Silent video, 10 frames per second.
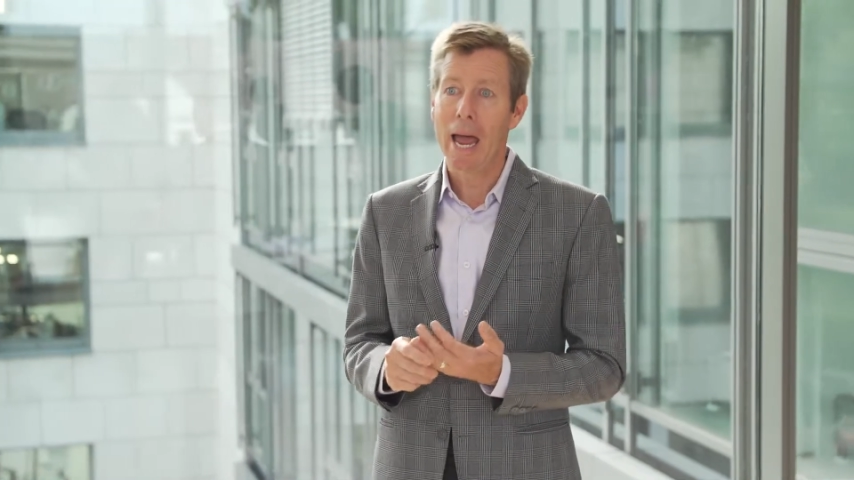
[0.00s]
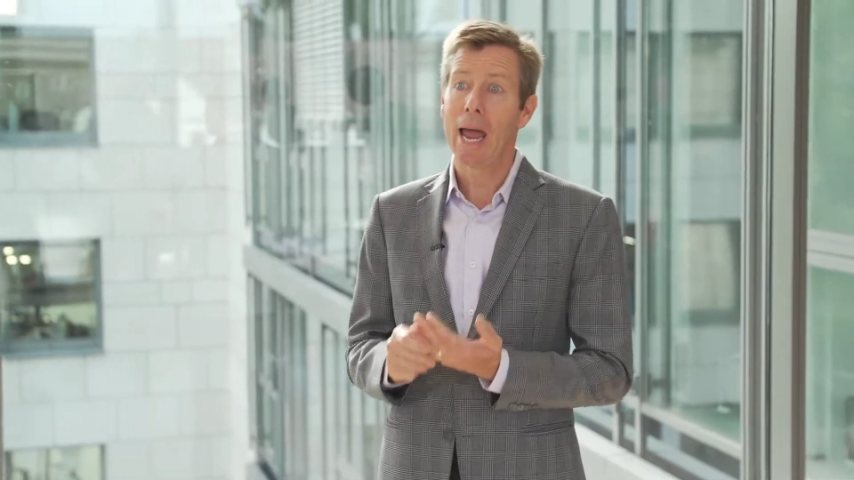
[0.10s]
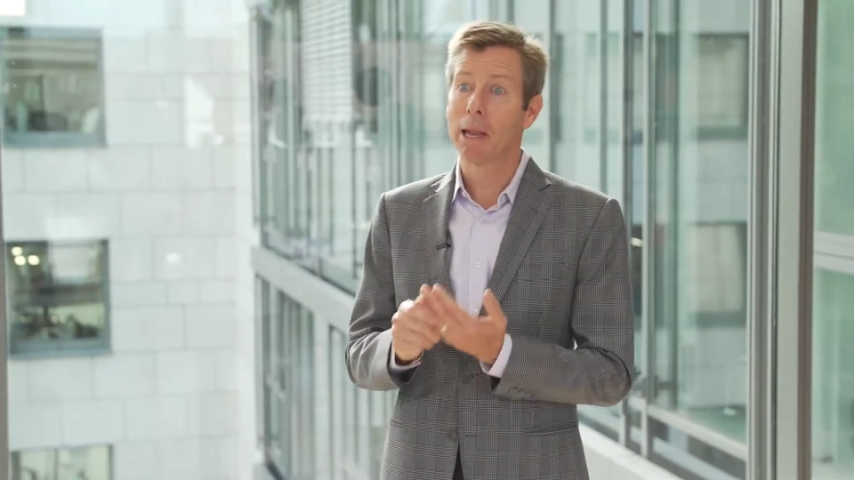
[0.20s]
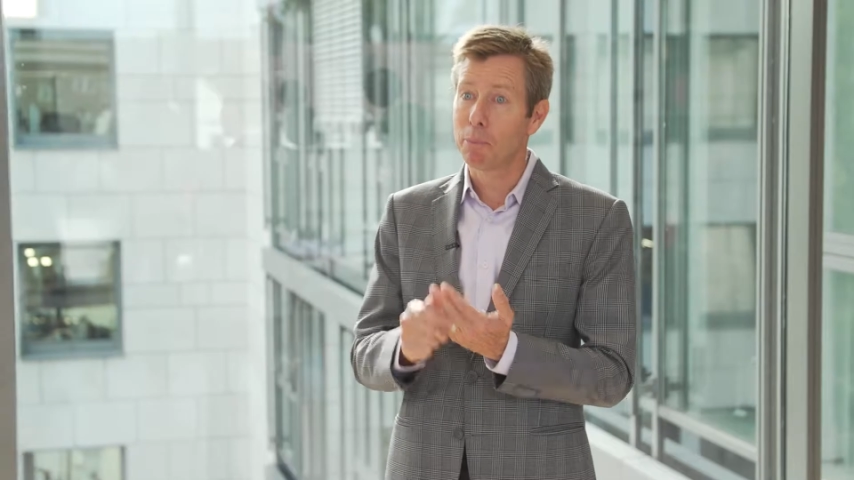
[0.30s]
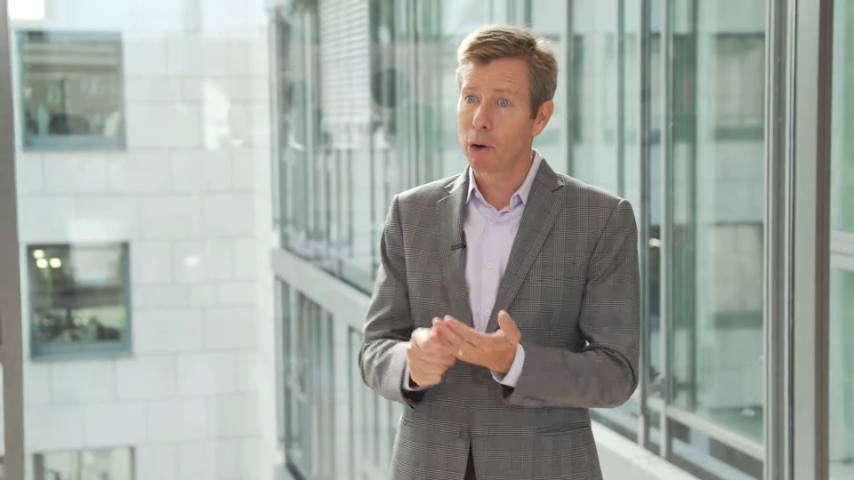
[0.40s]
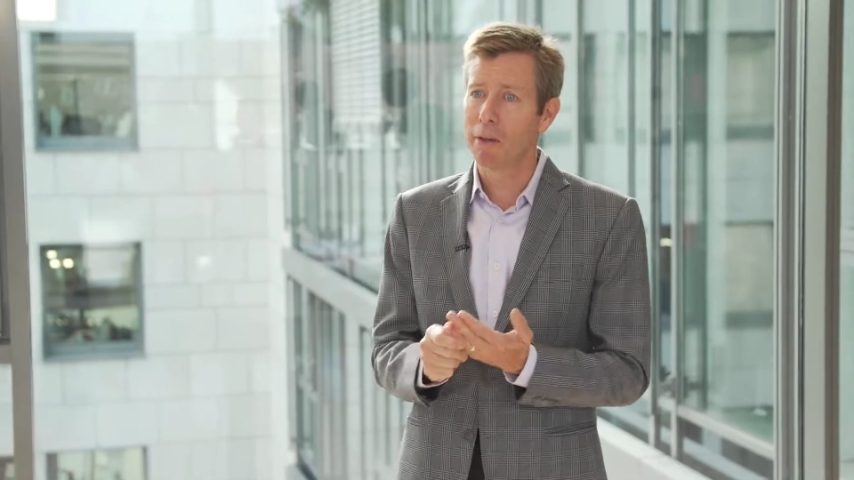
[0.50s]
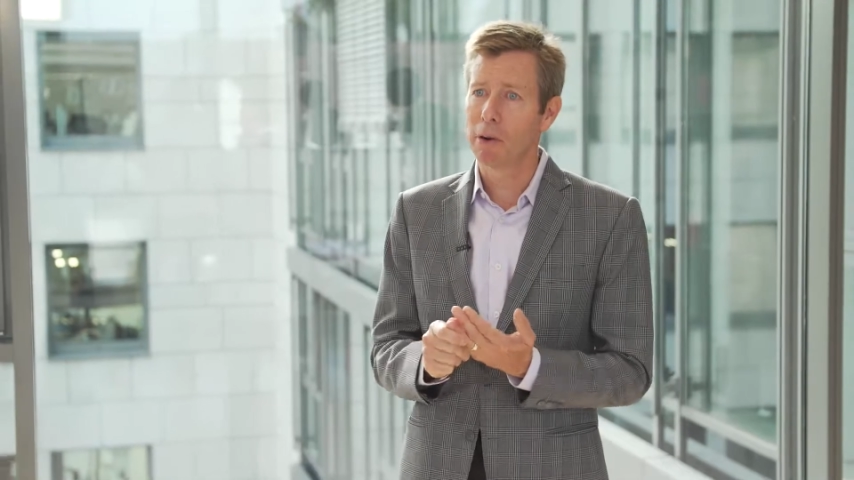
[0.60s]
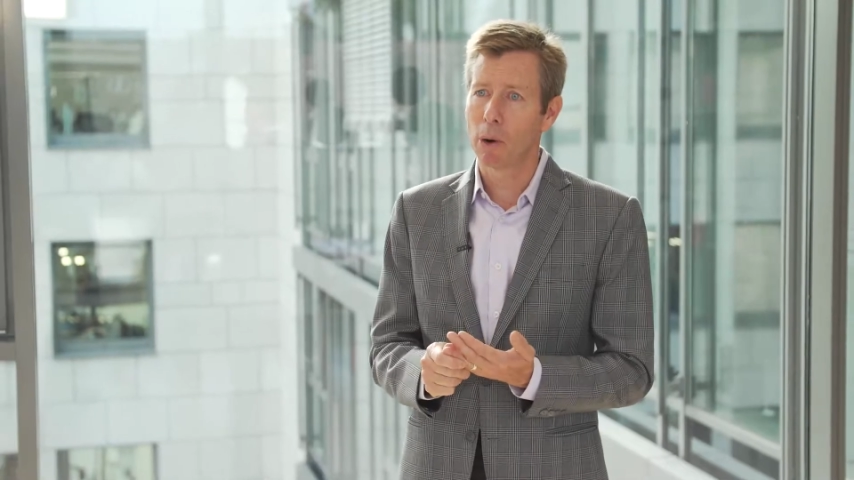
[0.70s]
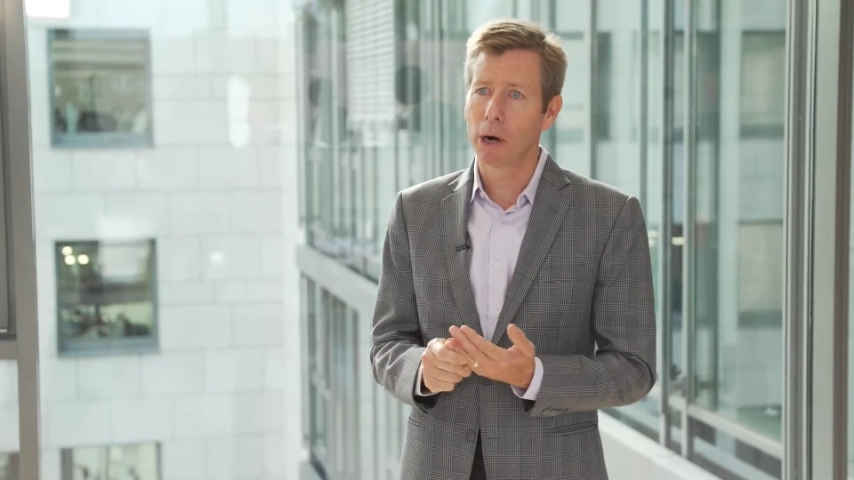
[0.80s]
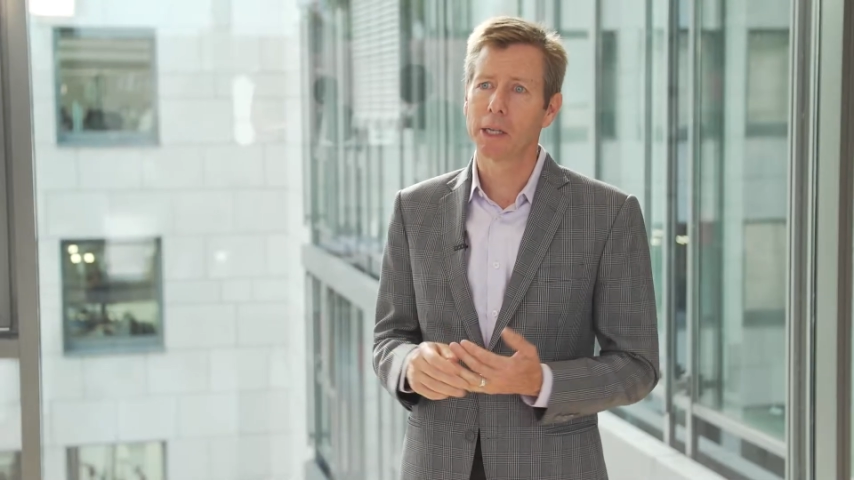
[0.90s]
and
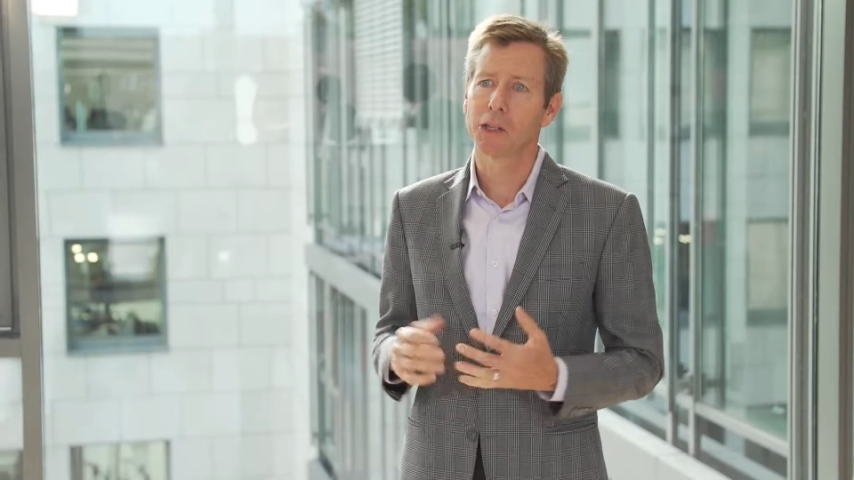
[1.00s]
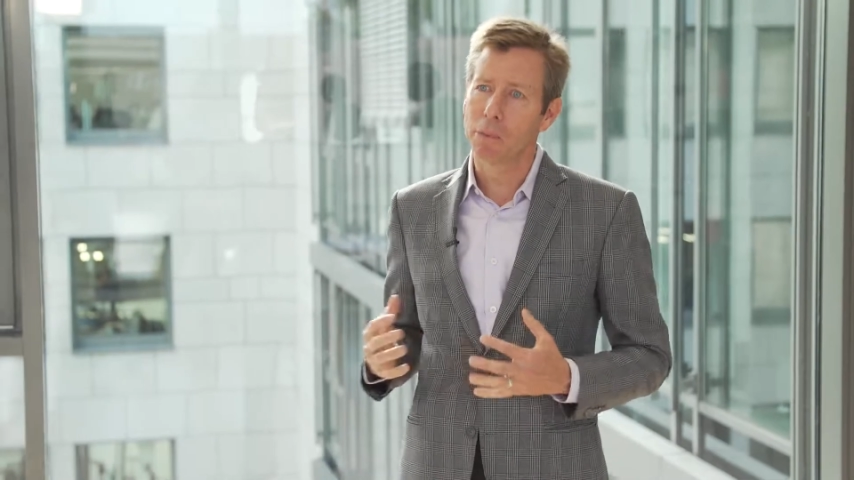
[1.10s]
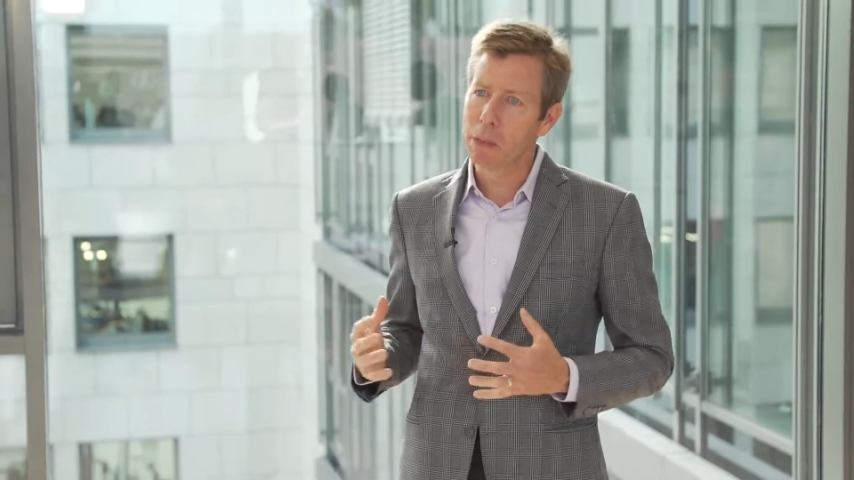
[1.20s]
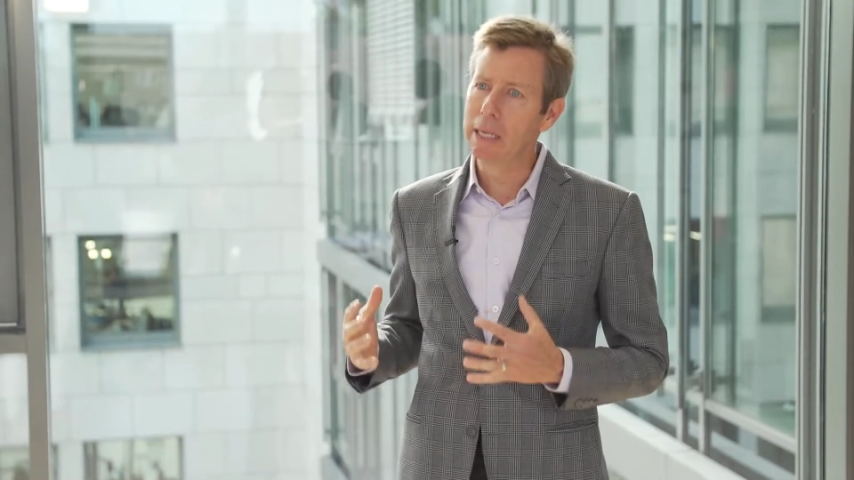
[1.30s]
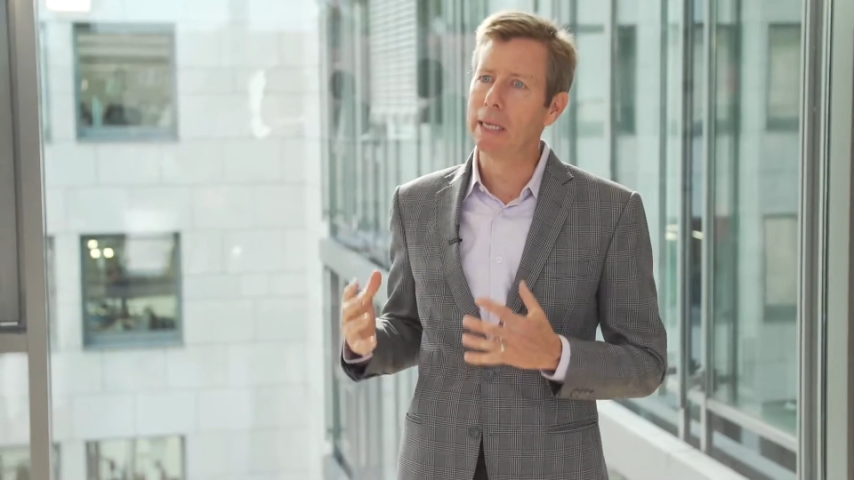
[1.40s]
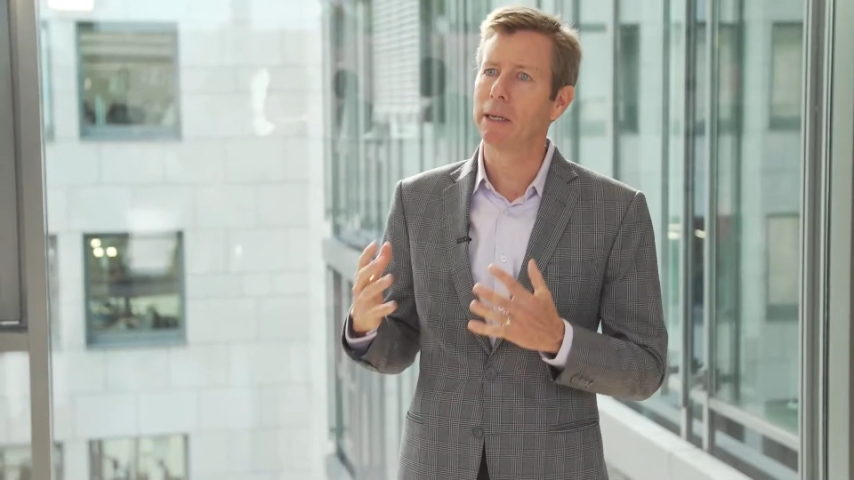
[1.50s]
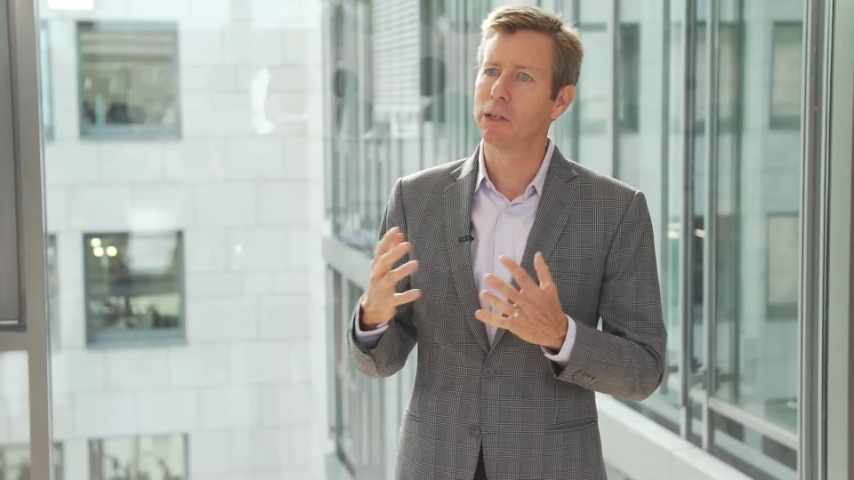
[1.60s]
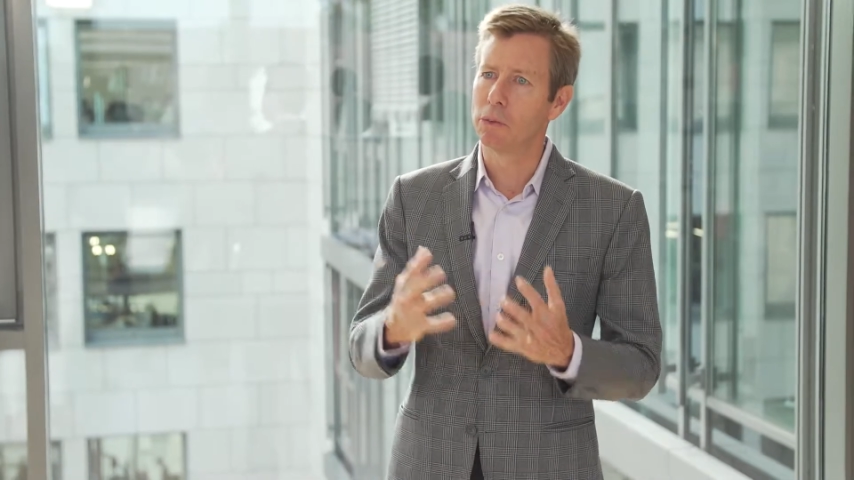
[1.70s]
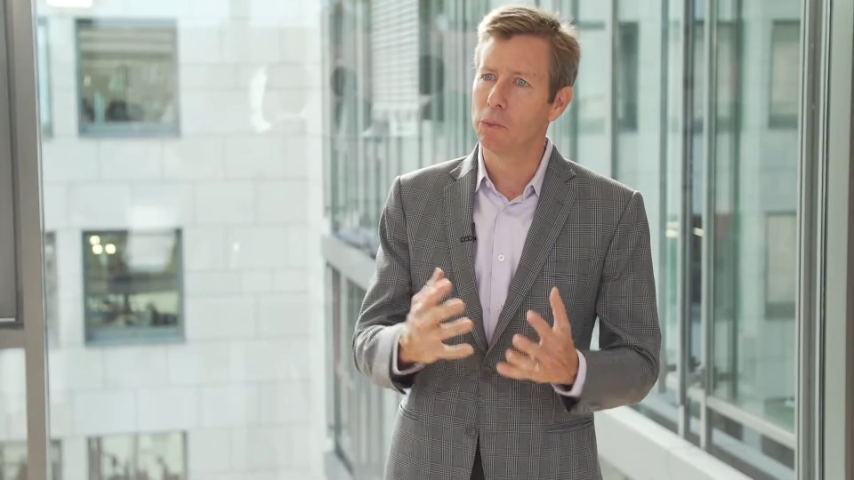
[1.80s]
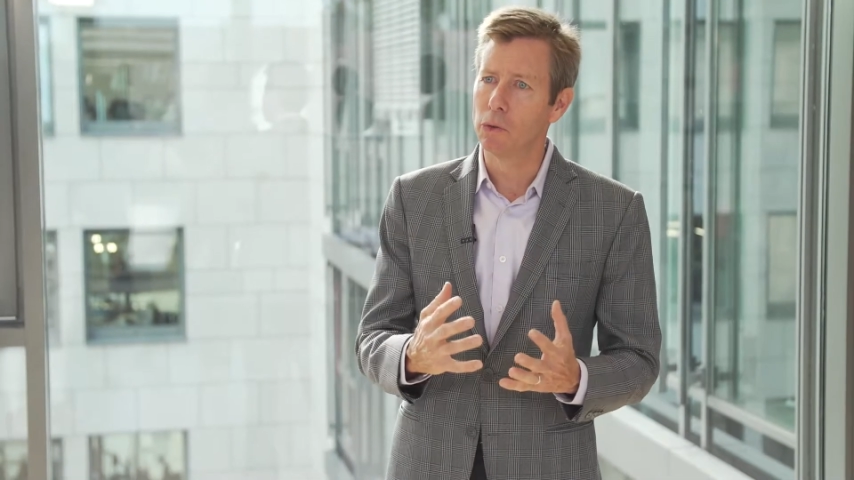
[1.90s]
private markets are beginning
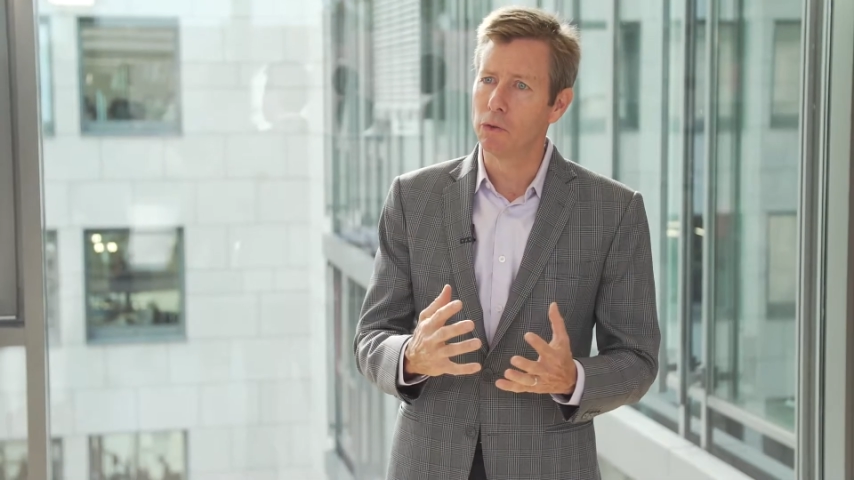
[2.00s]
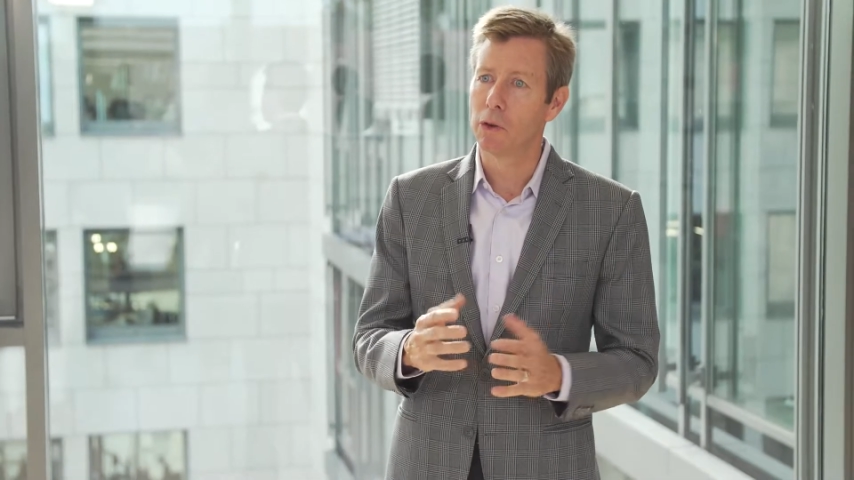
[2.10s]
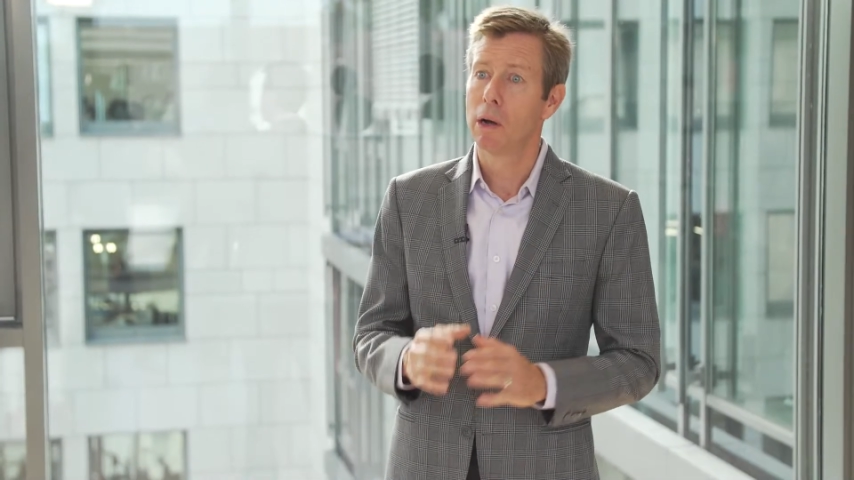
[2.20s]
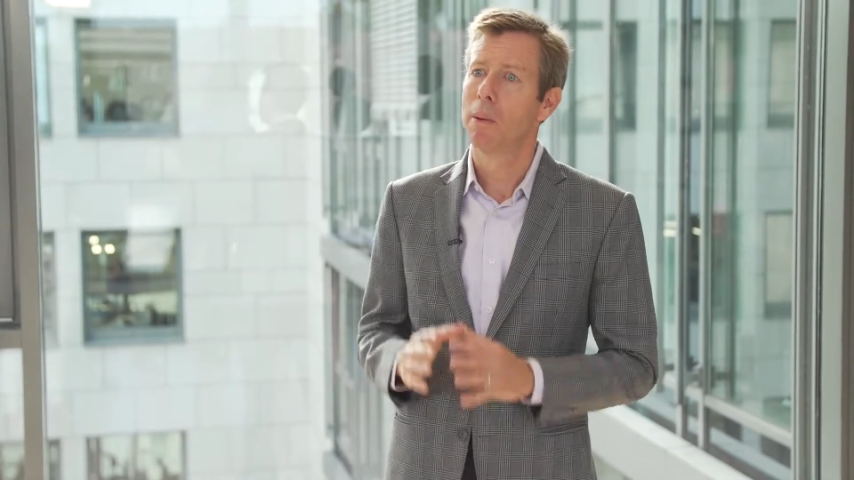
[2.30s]
to move.